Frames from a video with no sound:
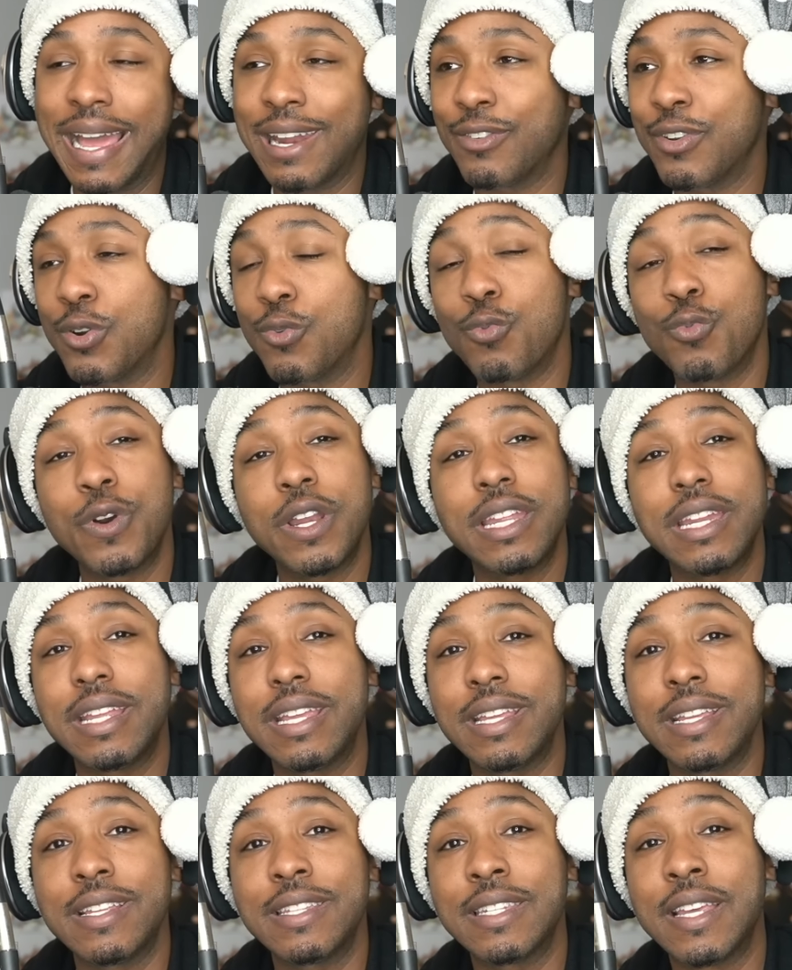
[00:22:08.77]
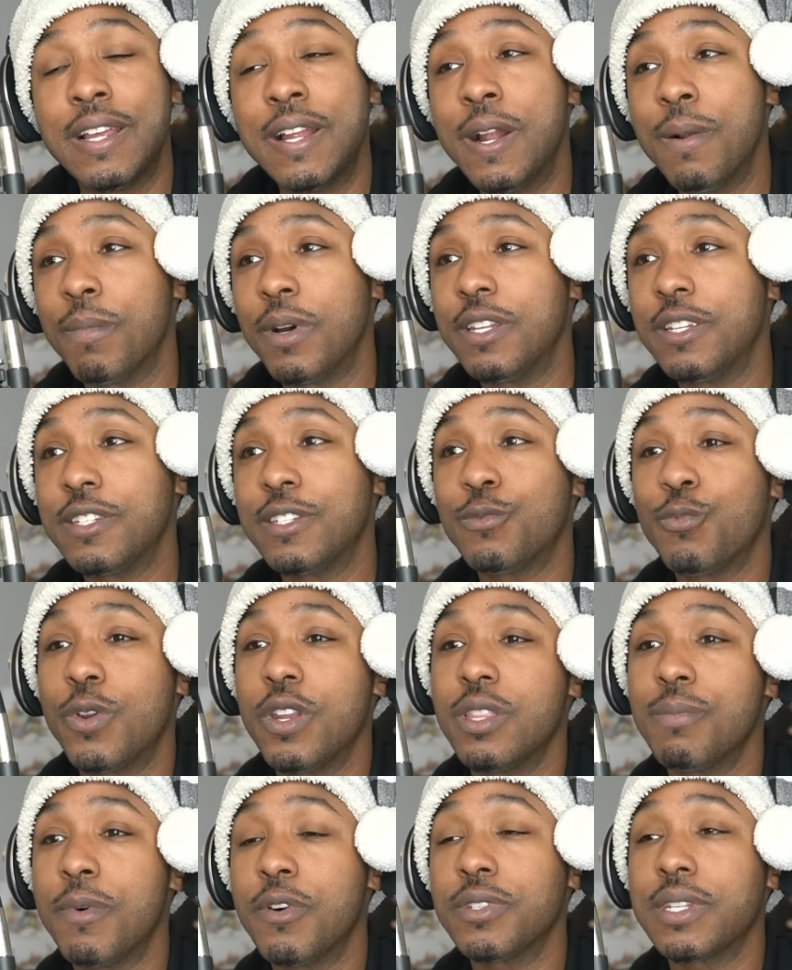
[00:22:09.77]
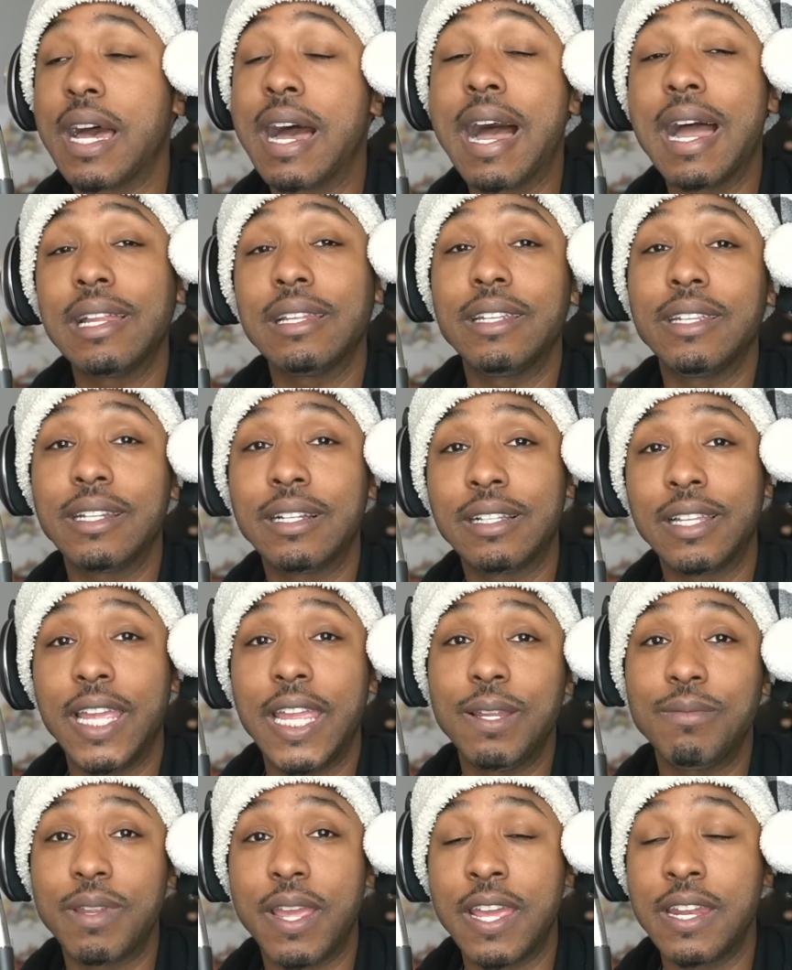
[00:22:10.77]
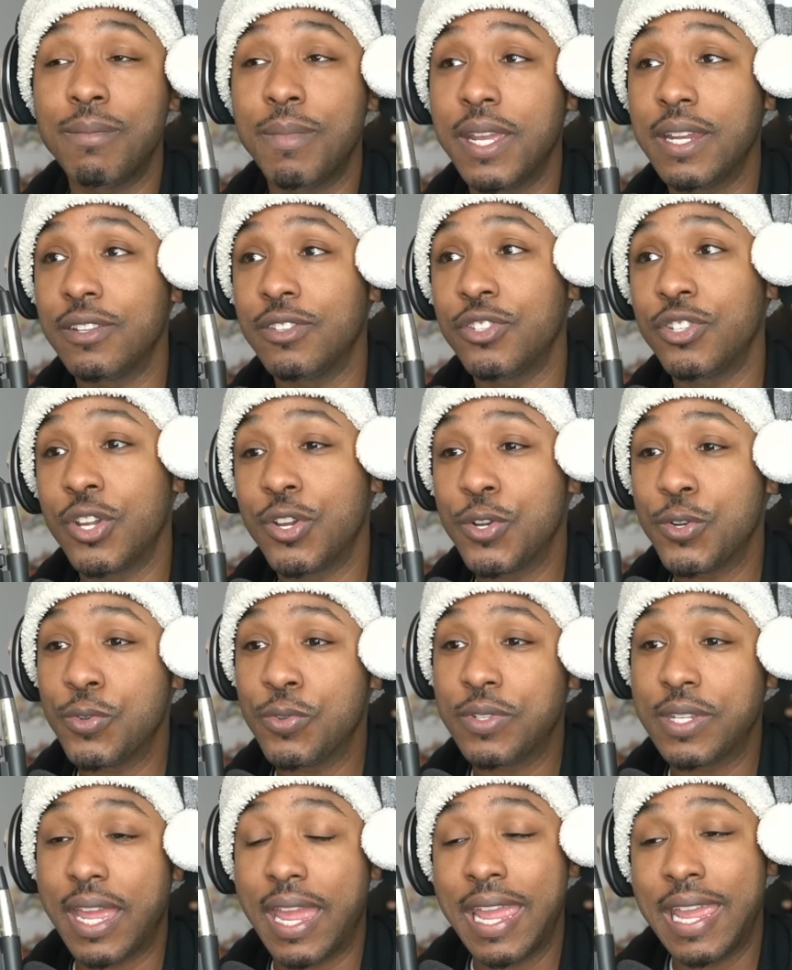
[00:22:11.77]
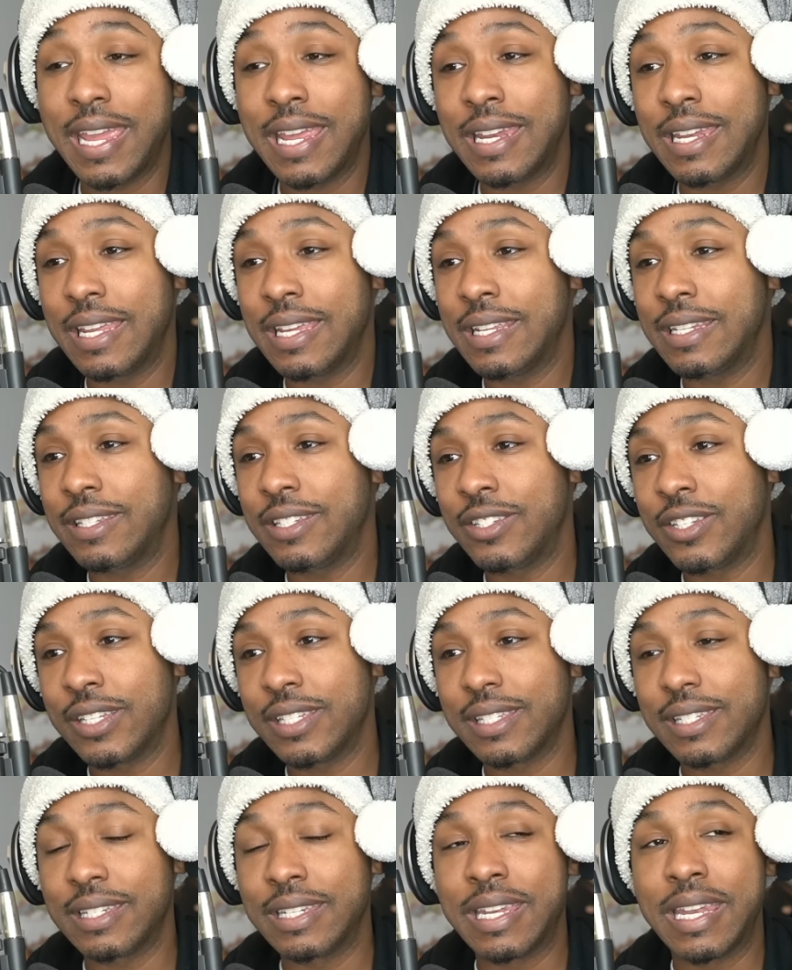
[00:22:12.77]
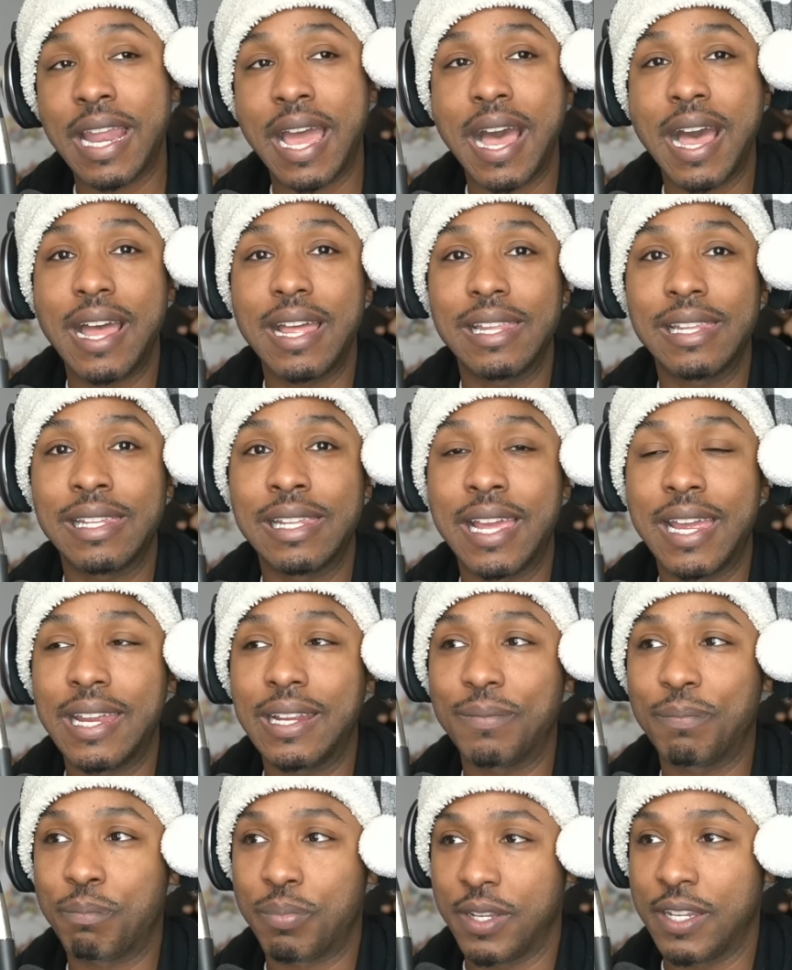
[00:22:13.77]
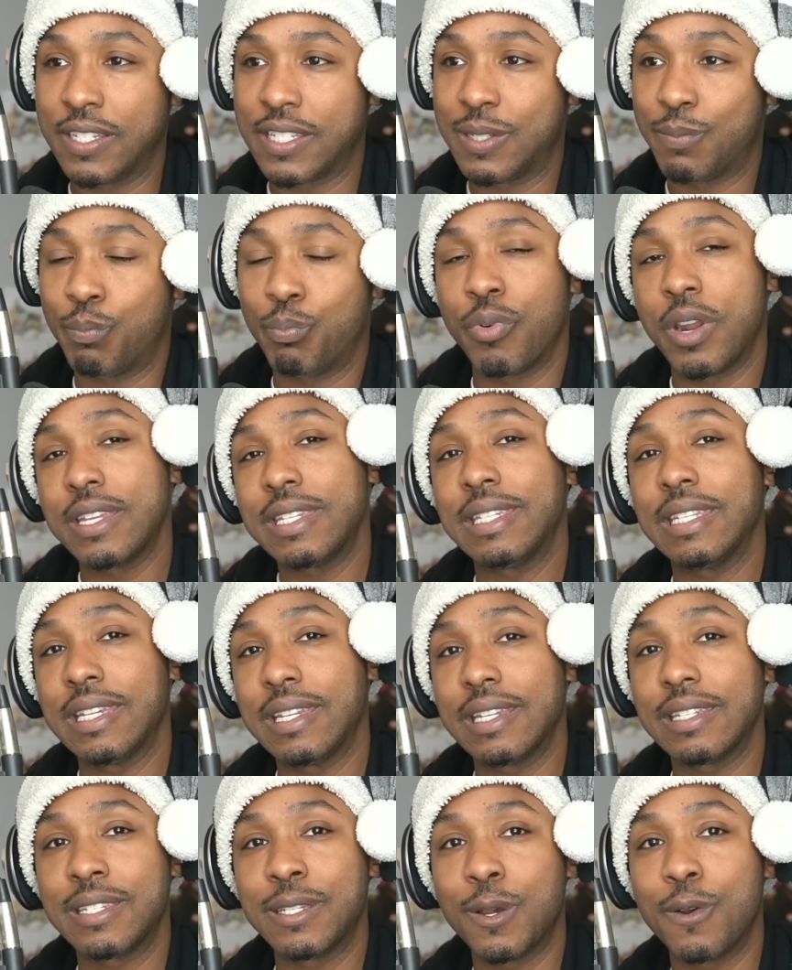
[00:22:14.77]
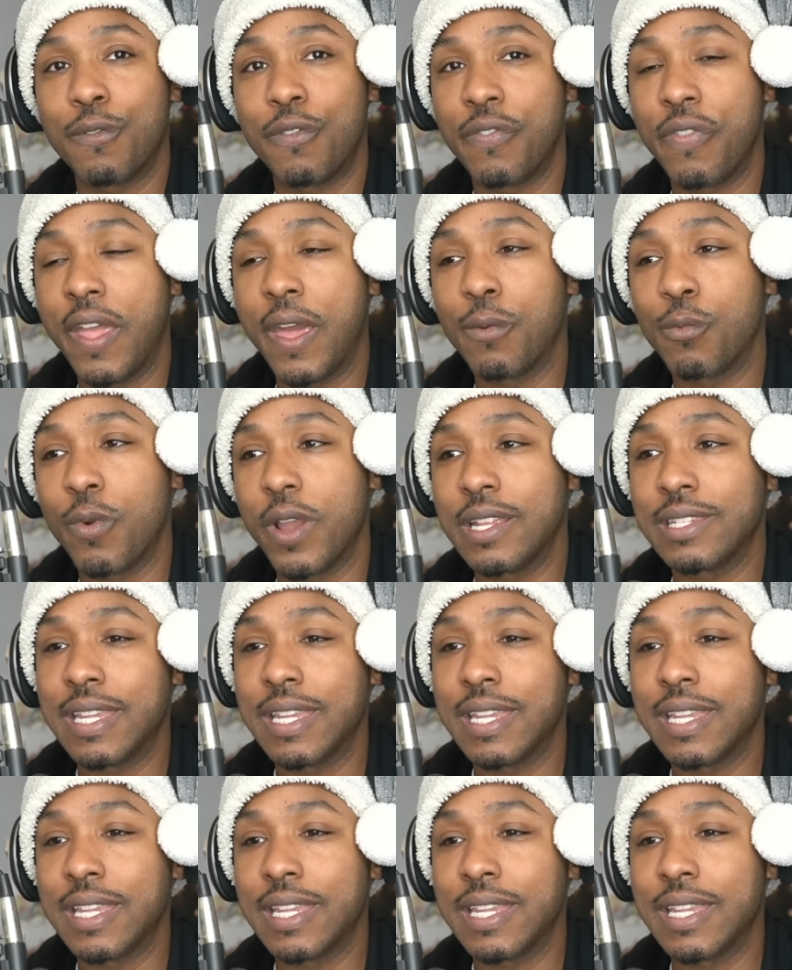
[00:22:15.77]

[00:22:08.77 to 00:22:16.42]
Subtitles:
I don't know what it is, but this is one of the most highly acclaimed animated shows, and it's just not like expressing itself in that way.